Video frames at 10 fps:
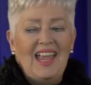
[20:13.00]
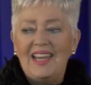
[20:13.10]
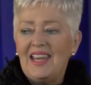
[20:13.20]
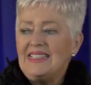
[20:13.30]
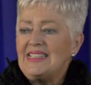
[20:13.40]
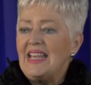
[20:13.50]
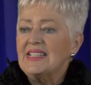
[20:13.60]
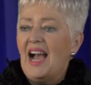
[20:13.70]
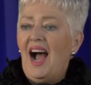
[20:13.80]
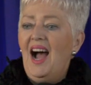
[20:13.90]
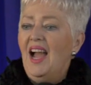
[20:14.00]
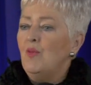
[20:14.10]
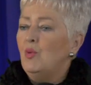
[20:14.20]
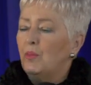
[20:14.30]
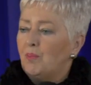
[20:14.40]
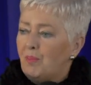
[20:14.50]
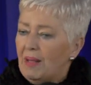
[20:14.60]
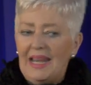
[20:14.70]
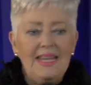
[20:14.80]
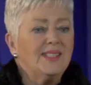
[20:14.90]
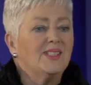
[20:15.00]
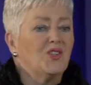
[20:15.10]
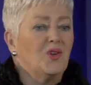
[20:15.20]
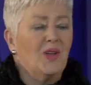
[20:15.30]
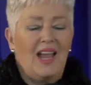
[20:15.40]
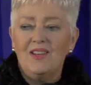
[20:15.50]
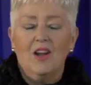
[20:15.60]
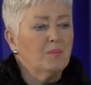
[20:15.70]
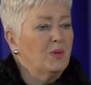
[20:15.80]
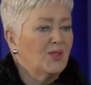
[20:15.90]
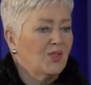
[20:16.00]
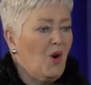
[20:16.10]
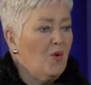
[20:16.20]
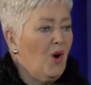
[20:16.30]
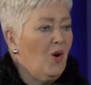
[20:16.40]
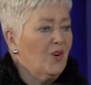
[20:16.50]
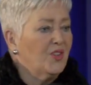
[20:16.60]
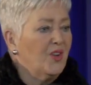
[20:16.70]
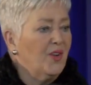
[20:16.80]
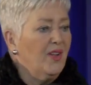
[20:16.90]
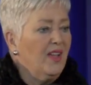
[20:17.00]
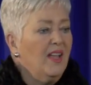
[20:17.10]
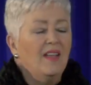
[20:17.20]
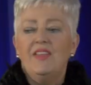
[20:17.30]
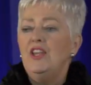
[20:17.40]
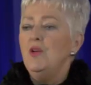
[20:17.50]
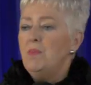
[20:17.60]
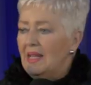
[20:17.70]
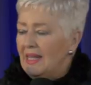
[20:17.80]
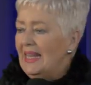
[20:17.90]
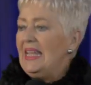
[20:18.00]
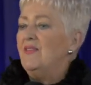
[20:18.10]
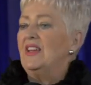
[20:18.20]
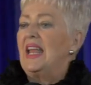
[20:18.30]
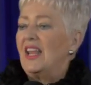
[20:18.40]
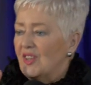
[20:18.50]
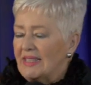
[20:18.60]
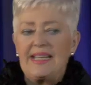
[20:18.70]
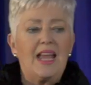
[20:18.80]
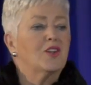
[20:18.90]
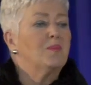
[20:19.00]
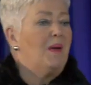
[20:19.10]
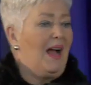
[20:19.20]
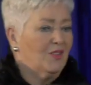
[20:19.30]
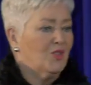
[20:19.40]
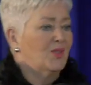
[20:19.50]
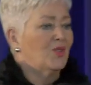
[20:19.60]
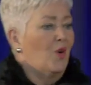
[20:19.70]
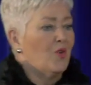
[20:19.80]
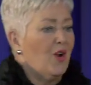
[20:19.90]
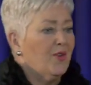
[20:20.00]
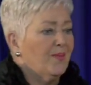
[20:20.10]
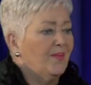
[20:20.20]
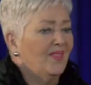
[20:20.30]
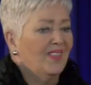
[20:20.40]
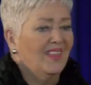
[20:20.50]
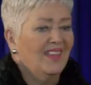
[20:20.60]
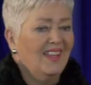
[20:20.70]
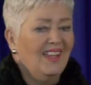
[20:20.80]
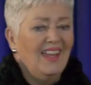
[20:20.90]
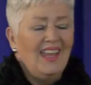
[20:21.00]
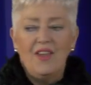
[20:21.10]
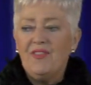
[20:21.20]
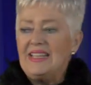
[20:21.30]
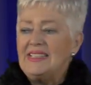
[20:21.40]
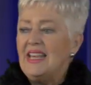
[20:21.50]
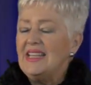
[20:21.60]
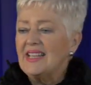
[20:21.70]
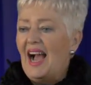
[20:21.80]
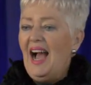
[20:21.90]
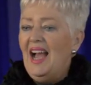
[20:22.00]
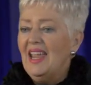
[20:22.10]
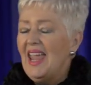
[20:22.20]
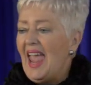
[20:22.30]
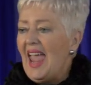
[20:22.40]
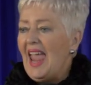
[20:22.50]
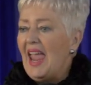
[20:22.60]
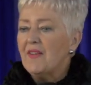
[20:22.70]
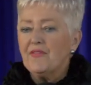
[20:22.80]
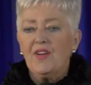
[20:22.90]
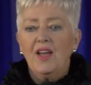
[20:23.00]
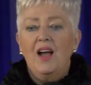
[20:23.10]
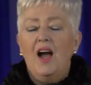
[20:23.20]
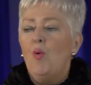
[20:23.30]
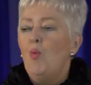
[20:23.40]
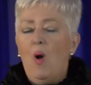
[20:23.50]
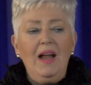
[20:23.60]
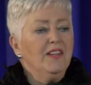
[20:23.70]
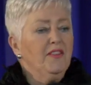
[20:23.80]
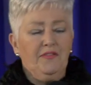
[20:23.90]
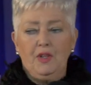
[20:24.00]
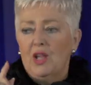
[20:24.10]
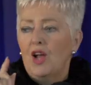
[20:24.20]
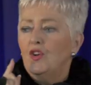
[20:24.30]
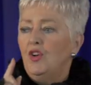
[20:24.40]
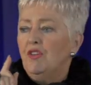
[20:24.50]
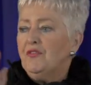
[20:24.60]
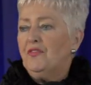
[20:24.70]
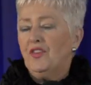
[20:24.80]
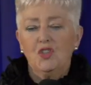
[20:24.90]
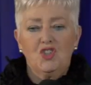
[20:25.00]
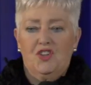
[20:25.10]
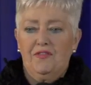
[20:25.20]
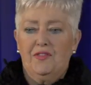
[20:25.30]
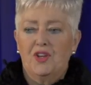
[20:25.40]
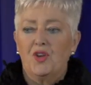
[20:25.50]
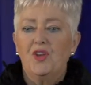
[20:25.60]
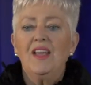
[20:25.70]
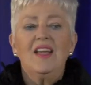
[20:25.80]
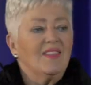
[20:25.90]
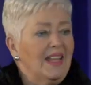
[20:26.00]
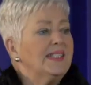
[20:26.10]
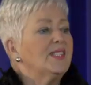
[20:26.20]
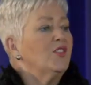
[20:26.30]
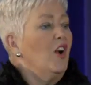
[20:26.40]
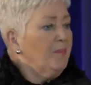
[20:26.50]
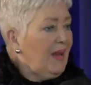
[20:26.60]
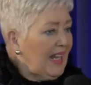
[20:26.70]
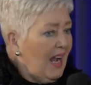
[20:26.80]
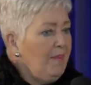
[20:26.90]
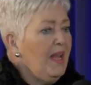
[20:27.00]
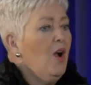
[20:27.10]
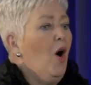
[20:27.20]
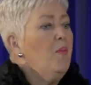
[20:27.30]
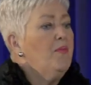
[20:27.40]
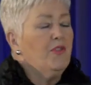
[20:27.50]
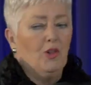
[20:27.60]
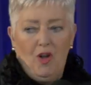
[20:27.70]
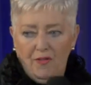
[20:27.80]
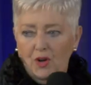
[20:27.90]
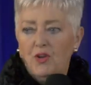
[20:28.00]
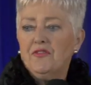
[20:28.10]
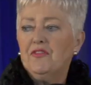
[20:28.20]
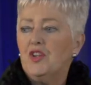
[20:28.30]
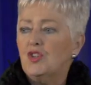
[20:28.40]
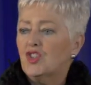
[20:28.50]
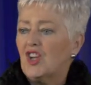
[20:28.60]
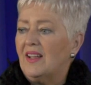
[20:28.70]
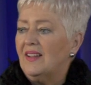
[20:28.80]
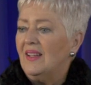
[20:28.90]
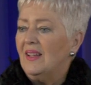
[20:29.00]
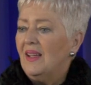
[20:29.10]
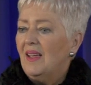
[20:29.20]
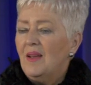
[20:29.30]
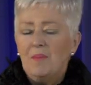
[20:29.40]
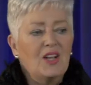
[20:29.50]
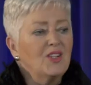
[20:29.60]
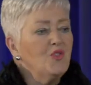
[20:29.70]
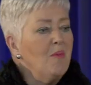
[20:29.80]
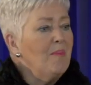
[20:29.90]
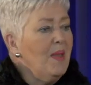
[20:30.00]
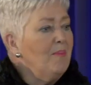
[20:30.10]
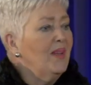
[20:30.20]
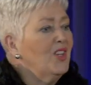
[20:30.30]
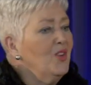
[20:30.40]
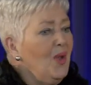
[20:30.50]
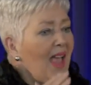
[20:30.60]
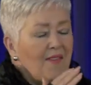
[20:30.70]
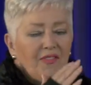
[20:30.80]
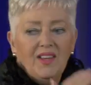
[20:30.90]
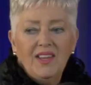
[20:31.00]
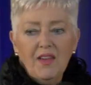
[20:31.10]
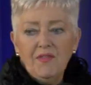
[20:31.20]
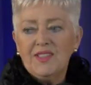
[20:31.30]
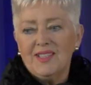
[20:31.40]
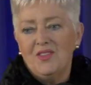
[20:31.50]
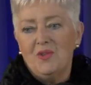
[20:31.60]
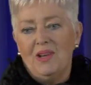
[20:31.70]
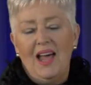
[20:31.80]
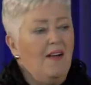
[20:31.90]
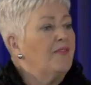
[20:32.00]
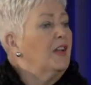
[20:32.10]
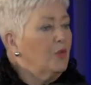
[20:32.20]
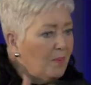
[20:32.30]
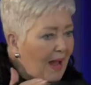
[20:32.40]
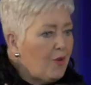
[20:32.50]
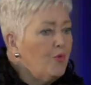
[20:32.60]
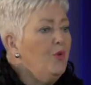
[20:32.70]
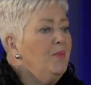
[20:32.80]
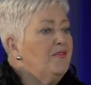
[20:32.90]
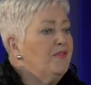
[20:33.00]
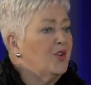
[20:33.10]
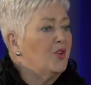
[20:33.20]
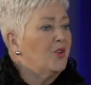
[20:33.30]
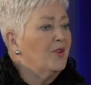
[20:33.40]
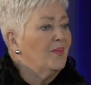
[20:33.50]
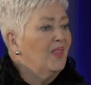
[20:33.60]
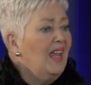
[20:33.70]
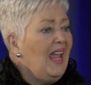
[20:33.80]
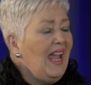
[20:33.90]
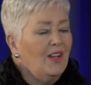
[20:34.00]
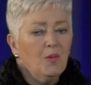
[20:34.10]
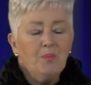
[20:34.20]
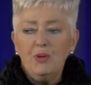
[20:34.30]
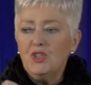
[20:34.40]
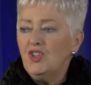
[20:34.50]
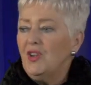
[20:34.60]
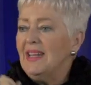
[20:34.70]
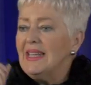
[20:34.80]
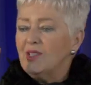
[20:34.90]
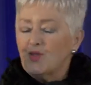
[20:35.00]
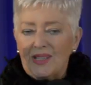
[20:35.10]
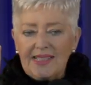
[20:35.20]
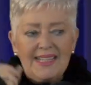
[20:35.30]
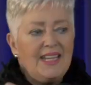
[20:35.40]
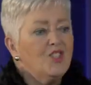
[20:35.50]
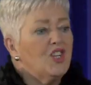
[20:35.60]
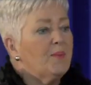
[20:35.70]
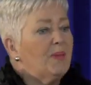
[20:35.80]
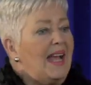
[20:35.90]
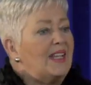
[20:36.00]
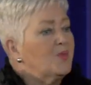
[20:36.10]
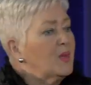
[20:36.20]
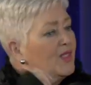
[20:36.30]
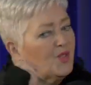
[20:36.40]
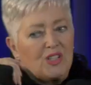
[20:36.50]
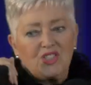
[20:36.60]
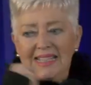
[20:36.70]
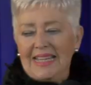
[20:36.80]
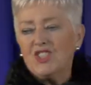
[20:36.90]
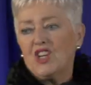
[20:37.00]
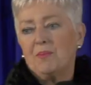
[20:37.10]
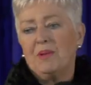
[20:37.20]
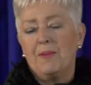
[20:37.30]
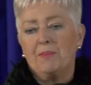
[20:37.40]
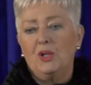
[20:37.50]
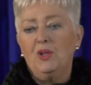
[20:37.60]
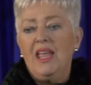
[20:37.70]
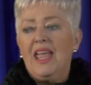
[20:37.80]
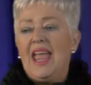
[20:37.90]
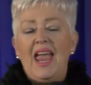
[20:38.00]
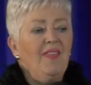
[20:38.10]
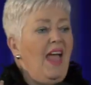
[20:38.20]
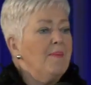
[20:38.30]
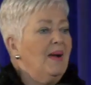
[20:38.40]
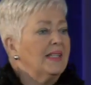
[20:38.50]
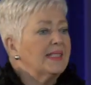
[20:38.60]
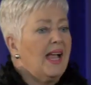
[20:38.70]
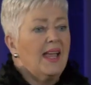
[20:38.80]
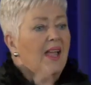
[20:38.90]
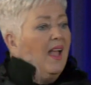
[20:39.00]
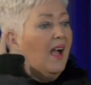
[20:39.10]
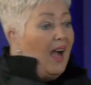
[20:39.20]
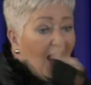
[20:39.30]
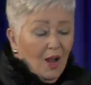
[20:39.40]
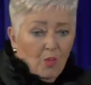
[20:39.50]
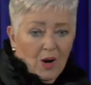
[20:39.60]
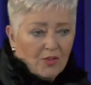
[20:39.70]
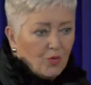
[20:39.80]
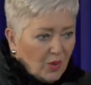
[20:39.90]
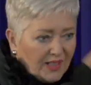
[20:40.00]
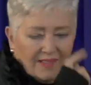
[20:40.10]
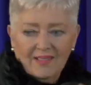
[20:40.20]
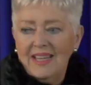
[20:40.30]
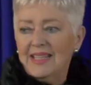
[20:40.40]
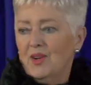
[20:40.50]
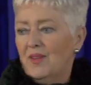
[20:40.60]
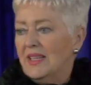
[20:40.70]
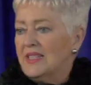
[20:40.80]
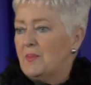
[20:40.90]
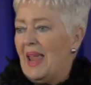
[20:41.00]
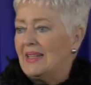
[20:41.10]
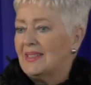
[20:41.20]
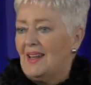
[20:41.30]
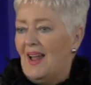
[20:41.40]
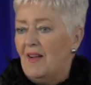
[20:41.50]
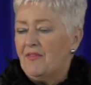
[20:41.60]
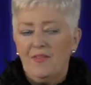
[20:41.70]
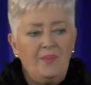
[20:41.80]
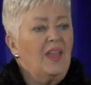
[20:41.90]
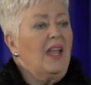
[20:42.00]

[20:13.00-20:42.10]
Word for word: And he says, I will bless you and not put sorrow on you. Then you believe it and you say goodbye to sorrow. If he says, I have a wonderful, a good future for you, then start becoming hopeful of a good future. Because remember, you have gifts in your life that will make room for you. It'll put you in a strategic place with strategic people, and they might say, I want what is on this man's life.